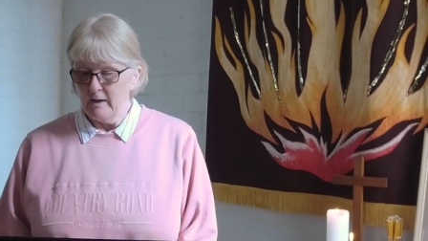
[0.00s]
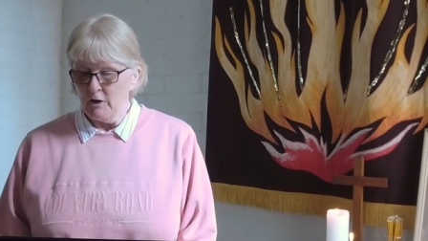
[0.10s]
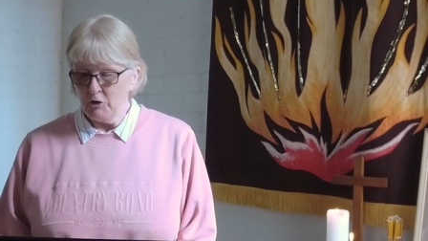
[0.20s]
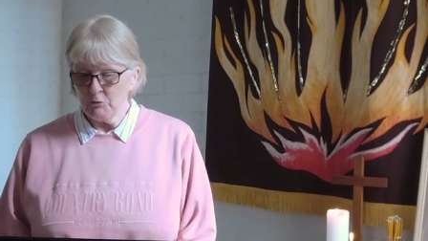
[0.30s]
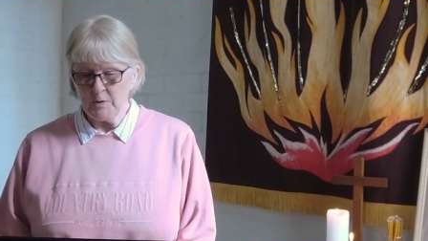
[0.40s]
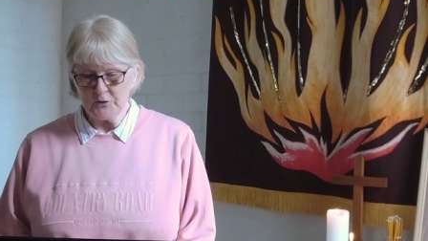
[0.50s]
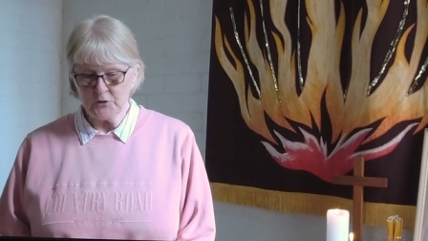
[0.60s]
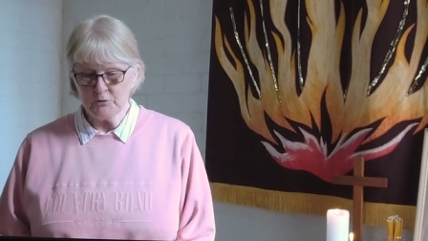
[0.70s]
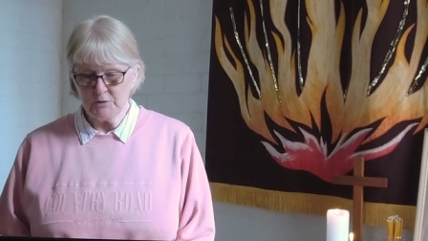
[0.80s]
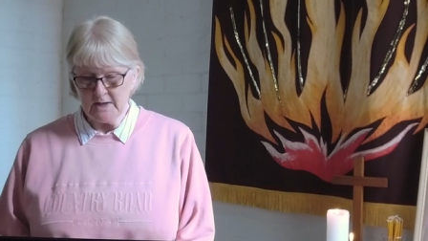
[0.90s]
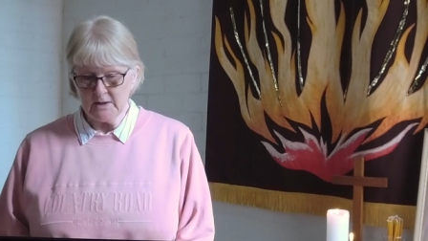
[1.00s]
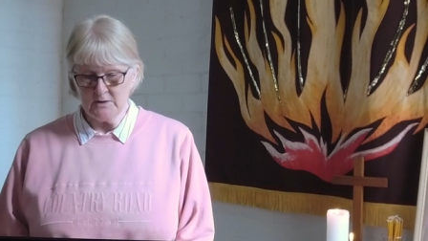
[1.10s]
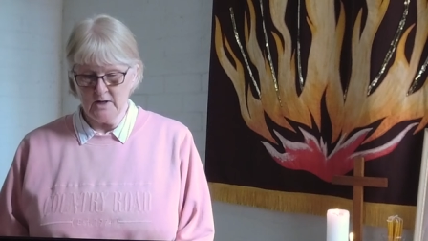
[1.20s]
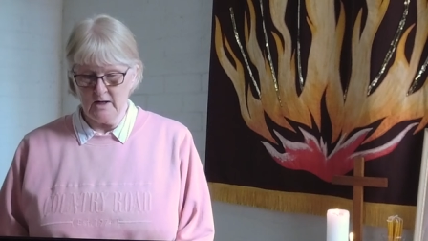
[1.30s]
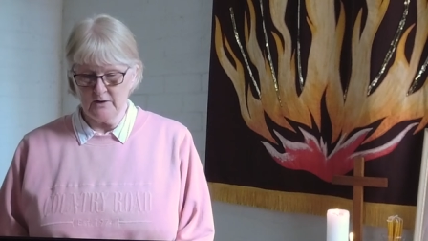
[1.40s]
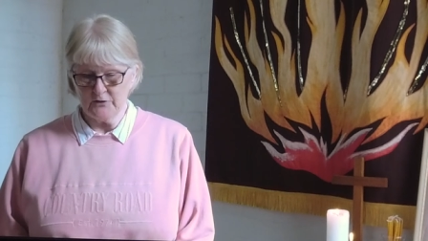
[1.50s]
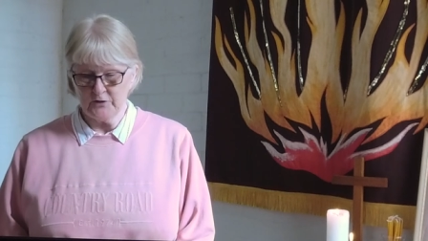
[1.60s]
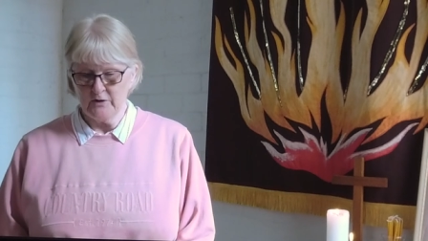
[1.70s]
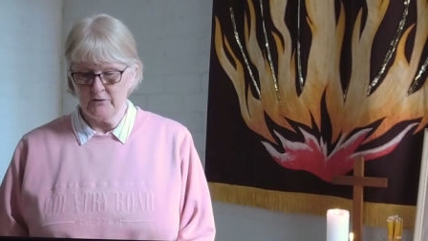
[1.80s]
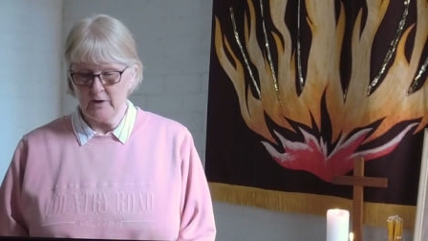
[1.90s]
Help us to recognise
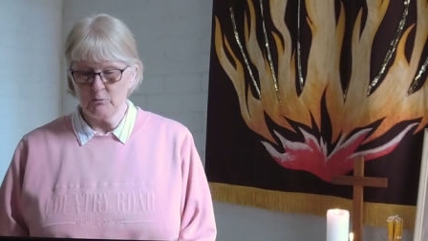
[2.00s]
that